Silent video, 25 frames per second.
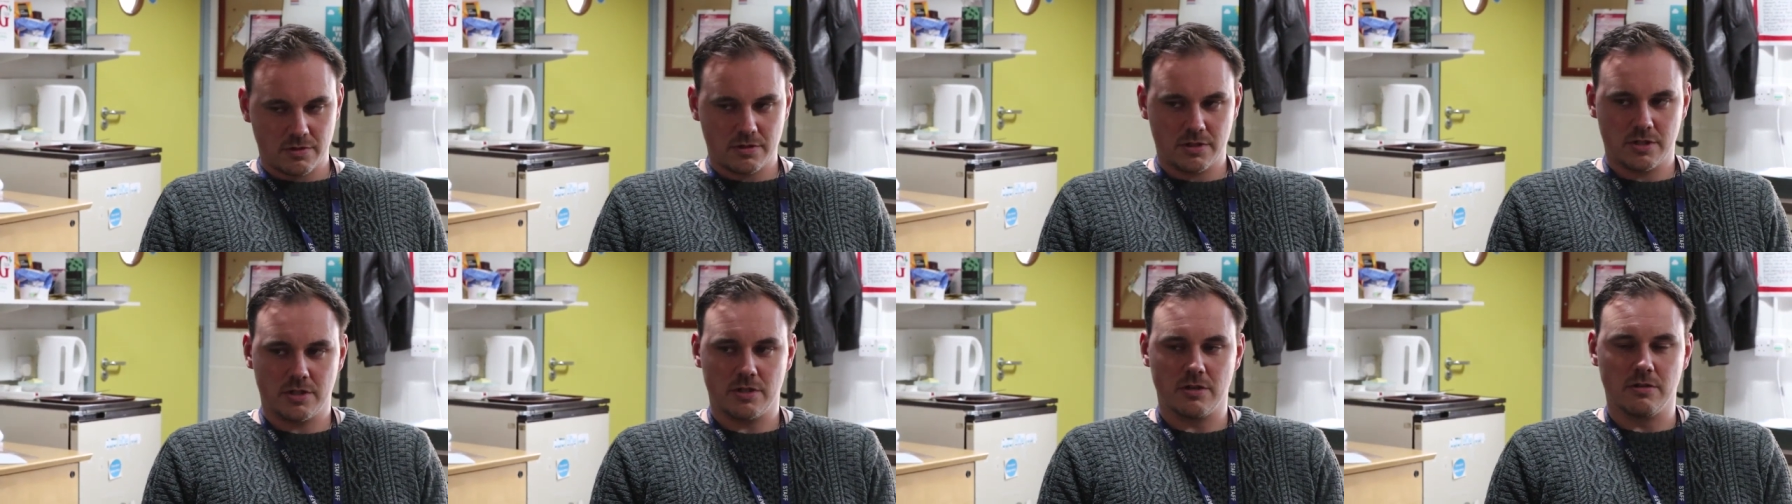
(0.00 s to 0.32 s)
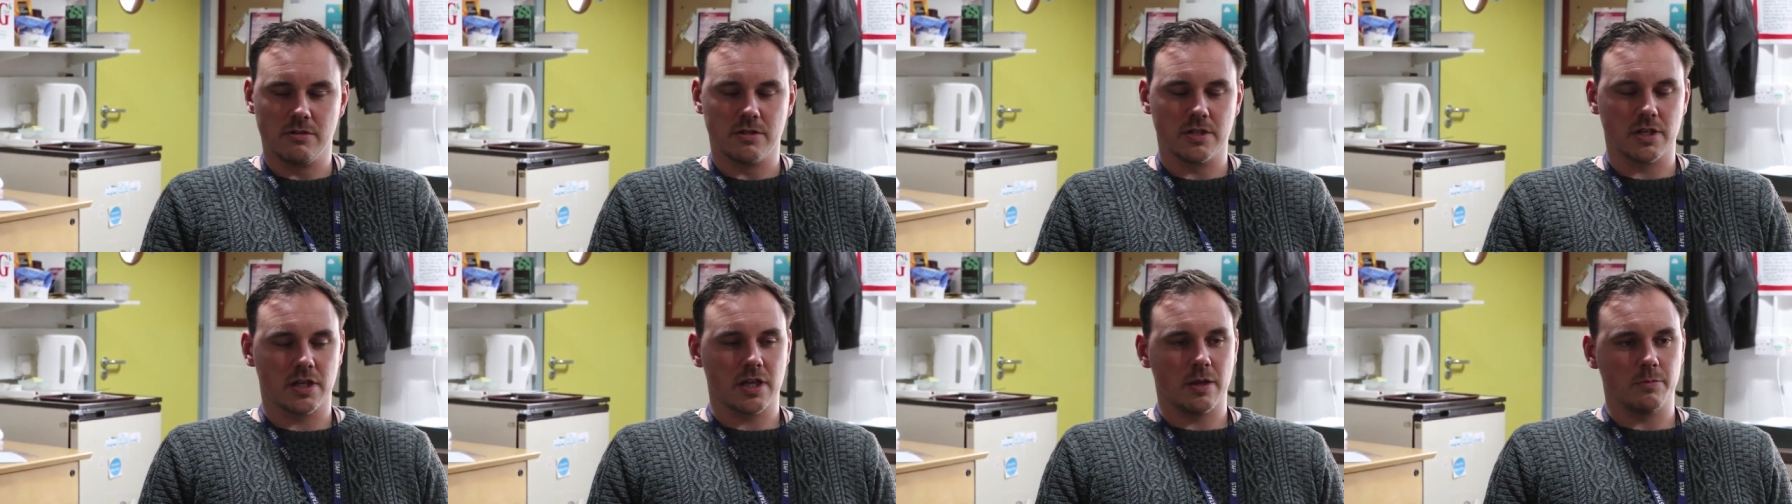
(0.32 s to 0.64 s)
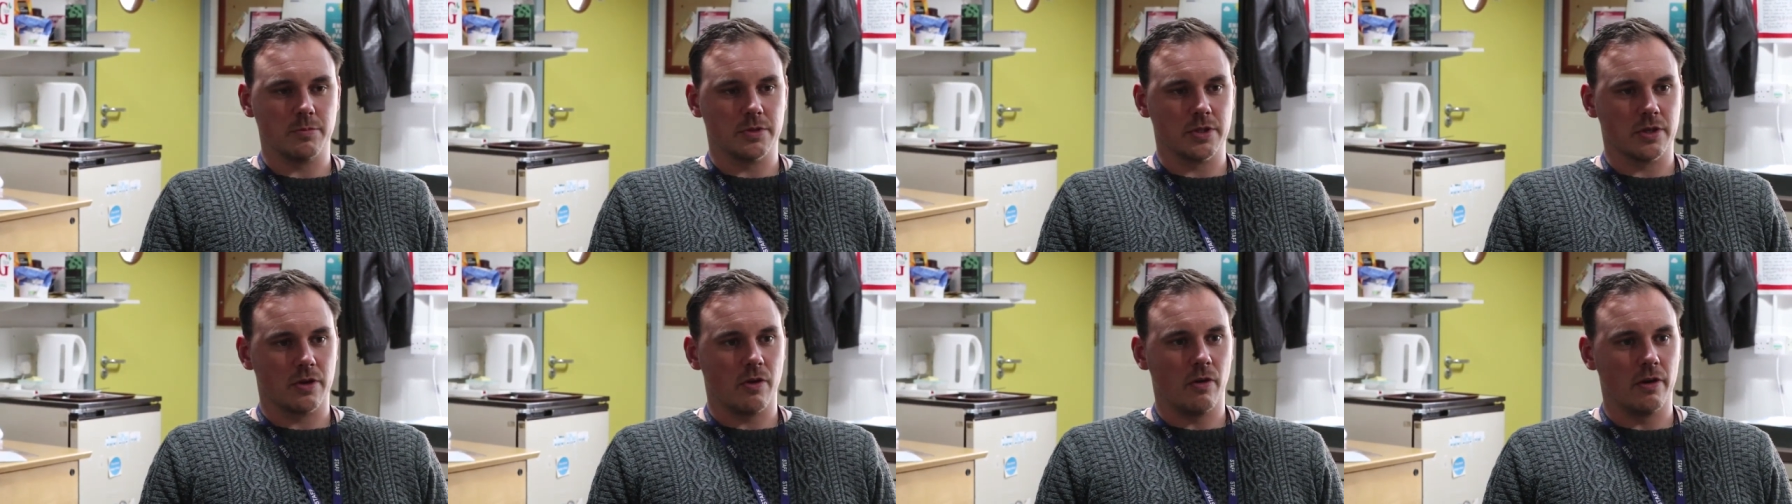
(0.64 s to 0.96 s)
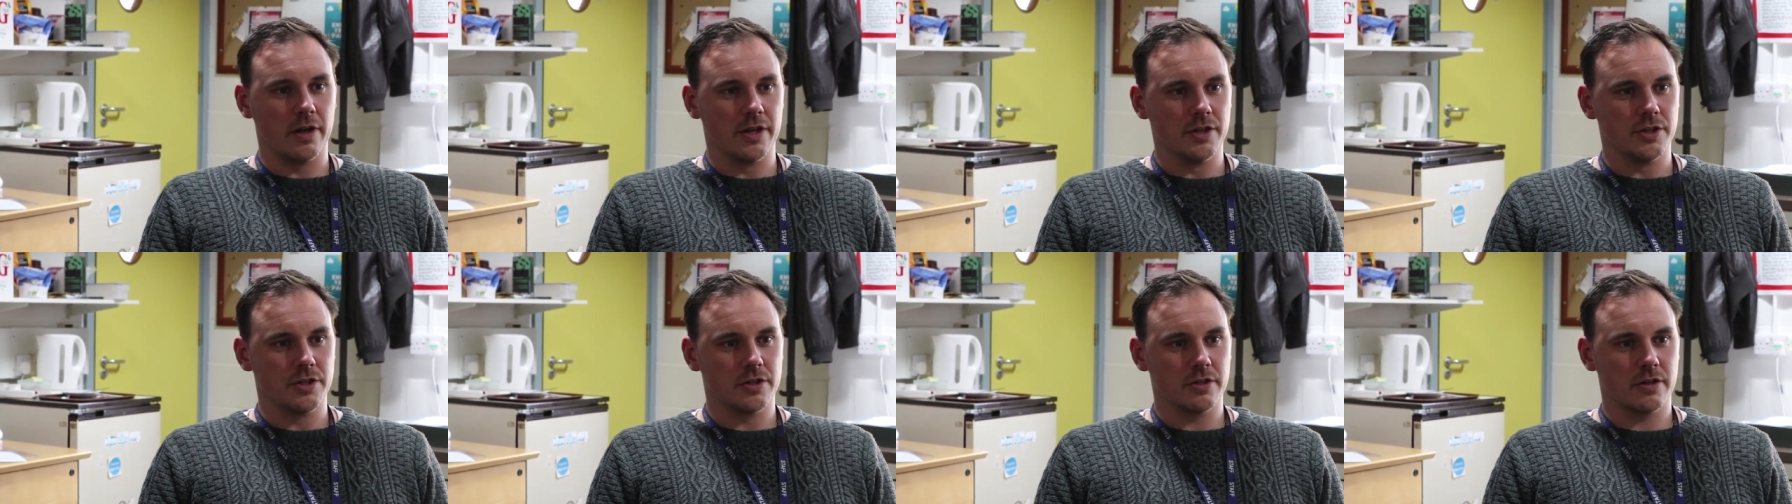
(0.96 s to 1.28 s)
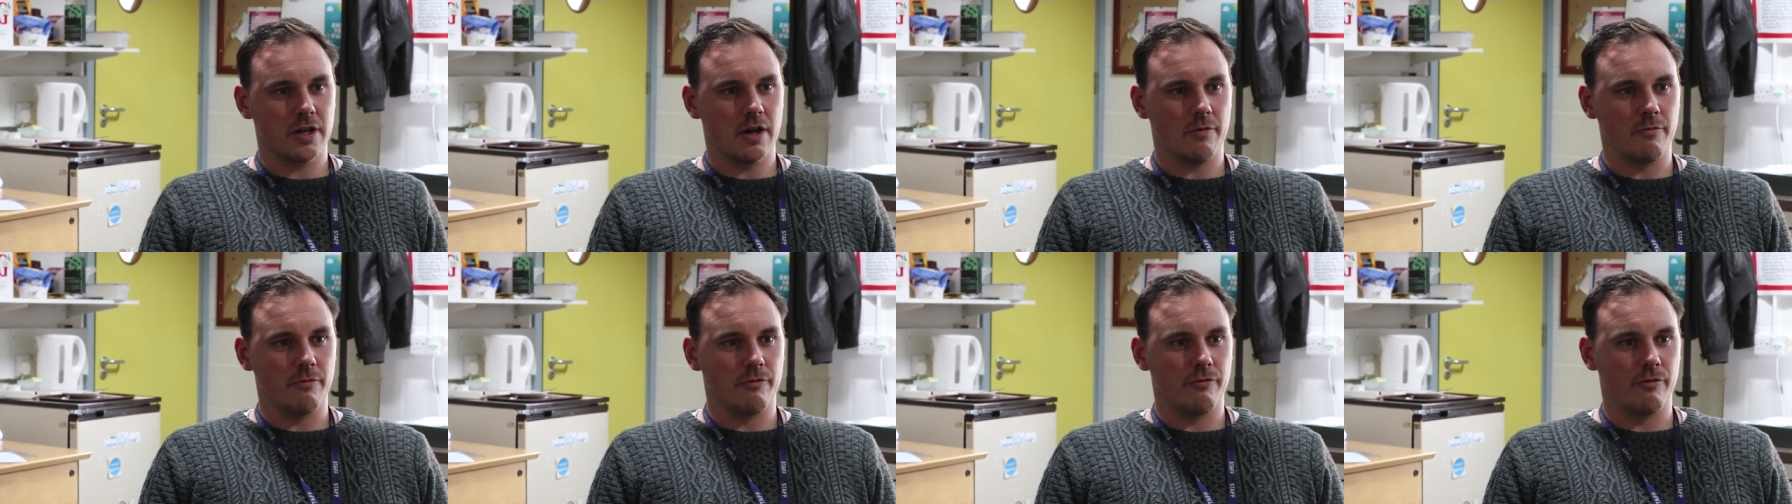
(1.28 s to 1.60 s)
students that come to college
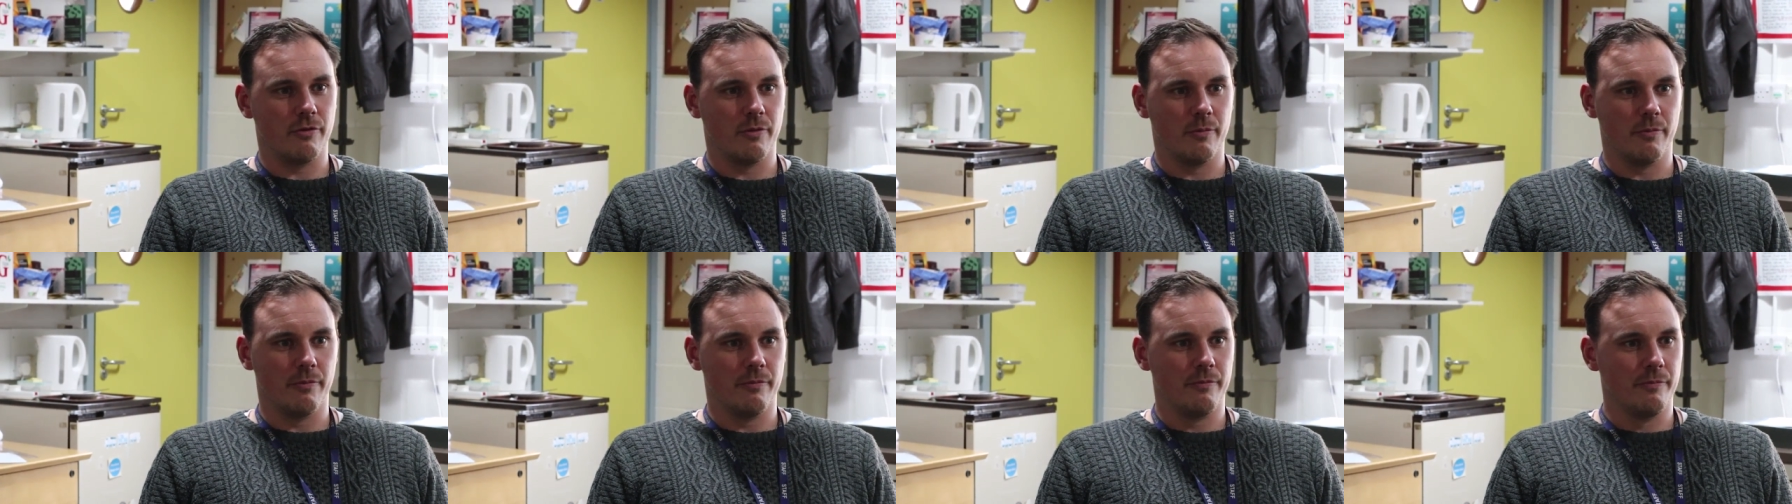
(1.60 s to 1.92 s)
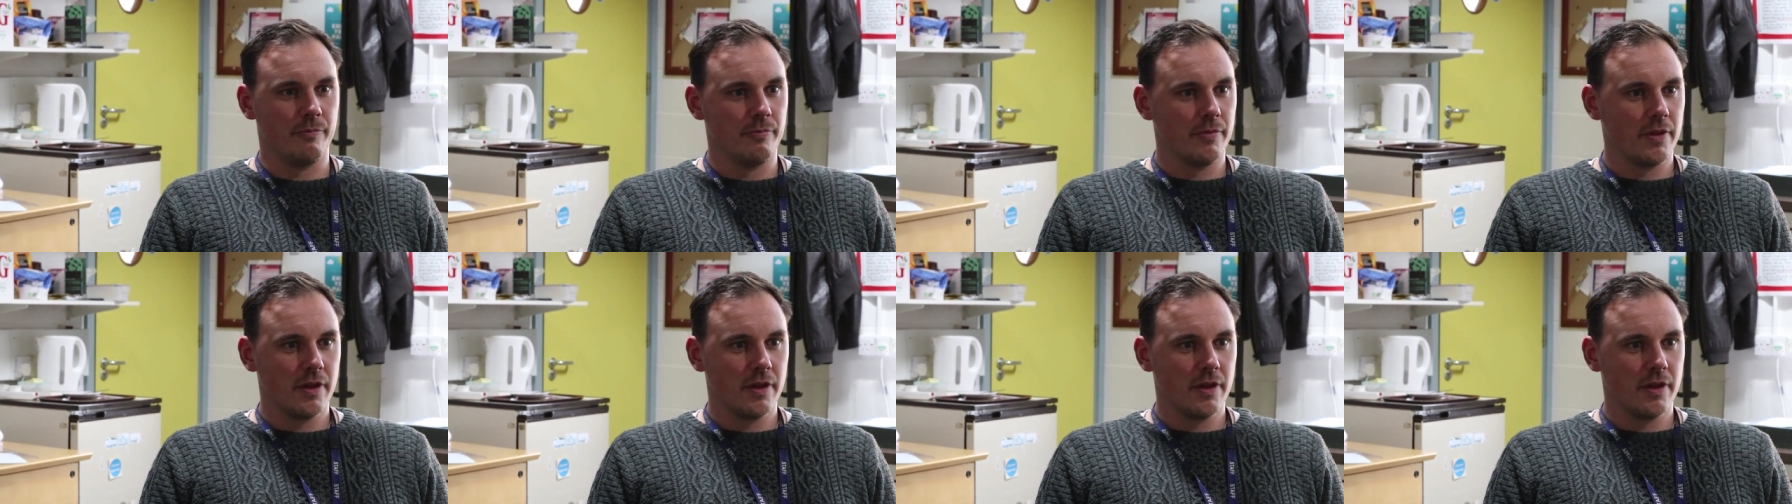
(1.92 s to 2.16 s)
come from